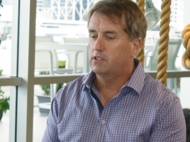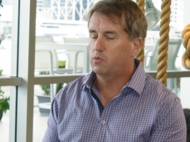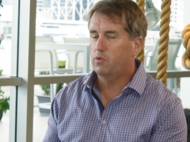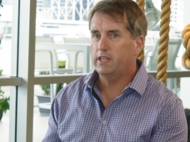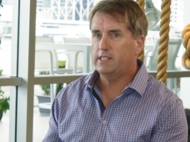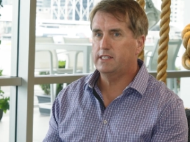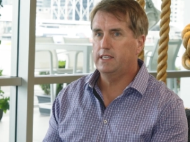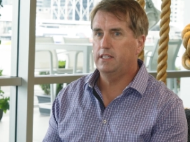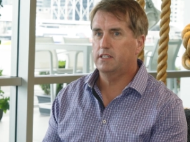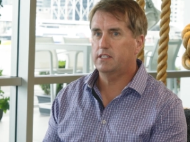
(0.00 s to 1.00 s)
To what
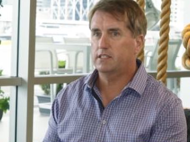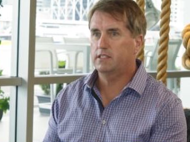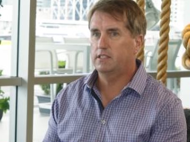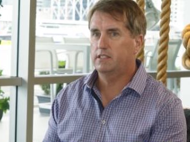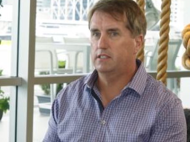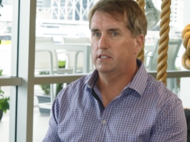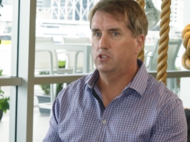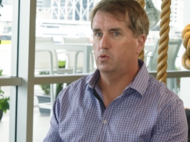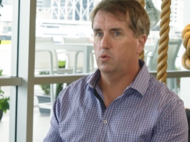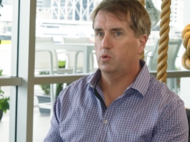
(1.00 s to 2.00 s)
extent
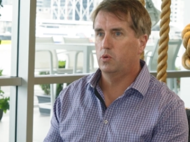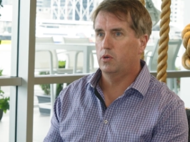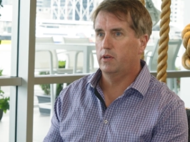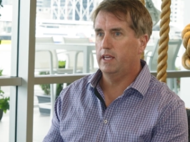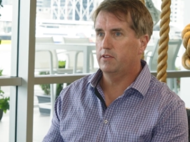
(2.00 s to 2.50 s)
did your